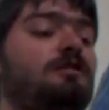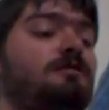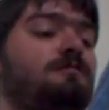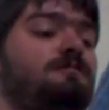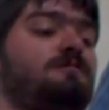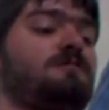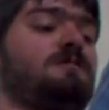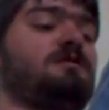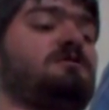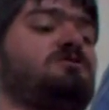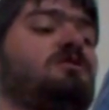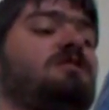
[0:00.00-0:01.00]

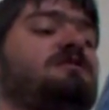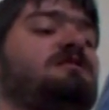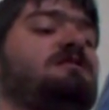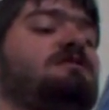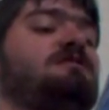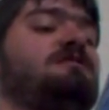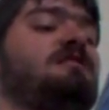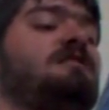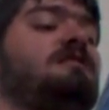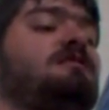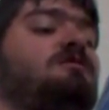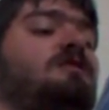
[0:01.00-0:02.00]
His crying ceased, and
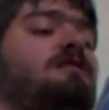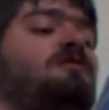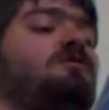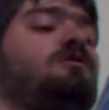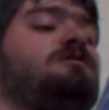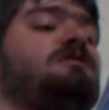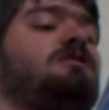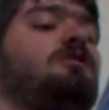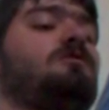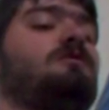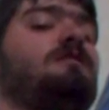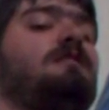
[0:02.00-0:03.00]
then in a frightened voice, she
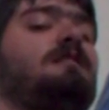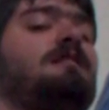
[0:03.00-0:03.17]
called.